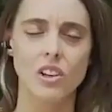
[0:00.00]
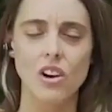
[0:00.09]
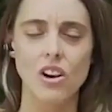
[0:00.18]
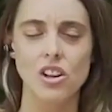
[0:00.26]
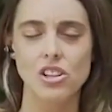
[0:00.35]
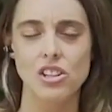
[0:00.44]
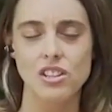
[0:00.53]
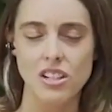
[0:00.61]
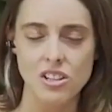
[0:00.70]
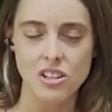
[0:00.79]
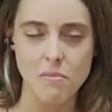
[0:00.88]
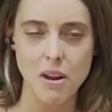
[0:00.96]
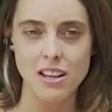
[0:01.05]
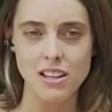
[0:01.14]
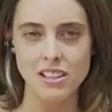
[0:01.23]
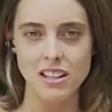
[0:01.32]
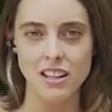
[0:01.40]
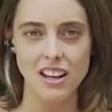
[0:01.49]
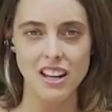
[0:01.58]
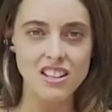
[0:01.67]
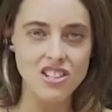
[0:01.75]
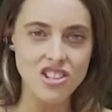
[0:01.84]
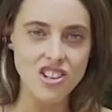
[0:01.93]
Gosh, such amazing
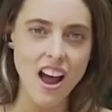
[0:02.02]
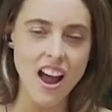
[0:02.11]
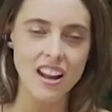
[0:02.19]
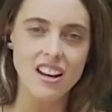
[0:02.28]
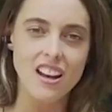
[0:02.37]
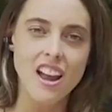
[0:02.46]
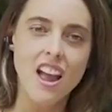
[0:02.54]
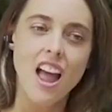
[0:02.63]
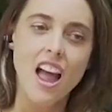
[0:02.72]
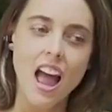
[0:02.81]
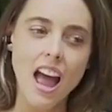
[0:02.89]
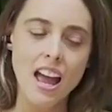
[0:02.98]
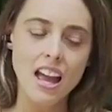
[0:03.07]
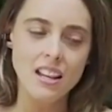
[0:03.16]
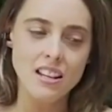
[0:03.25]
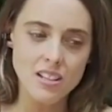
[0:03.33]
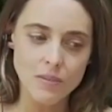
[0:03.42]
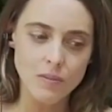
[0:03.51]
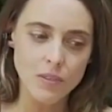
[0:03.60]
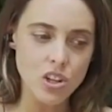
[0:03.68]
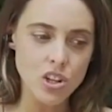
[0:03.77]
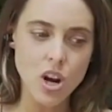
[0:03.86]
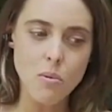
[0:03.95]
insight. And
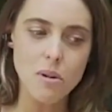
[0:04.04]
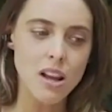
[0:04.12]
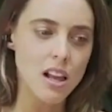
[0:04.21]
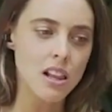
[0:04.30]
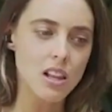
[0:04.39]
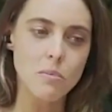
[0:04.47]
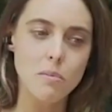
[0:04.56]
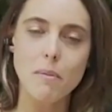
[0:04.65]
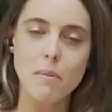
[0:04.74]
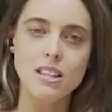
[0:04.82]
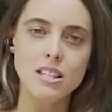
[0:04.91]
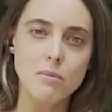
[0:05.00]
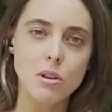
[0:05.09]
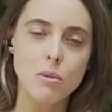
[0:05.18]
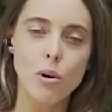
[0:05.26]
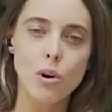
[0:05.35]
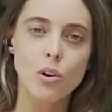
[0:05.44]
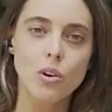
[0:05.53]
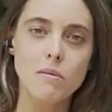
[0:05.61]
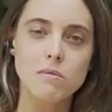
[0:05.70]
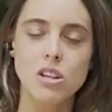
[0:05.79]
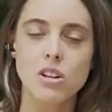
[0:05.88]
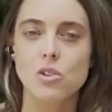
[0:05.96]
can you tell me a little bit about some of the
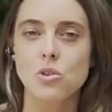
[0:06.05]
programs that